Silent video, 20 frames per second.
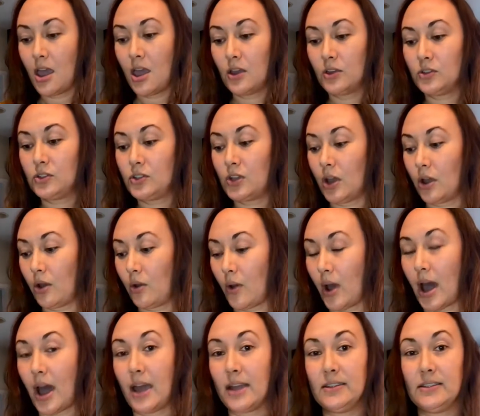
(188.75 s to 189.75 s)
So
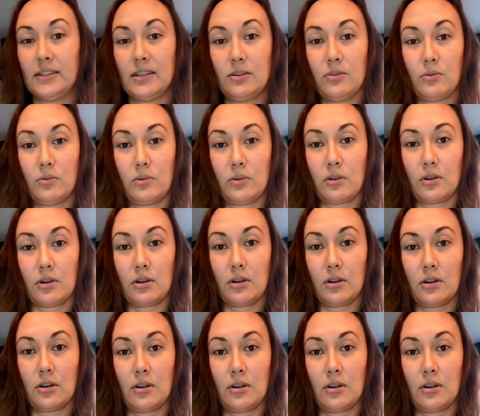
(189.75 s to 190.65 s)
I did order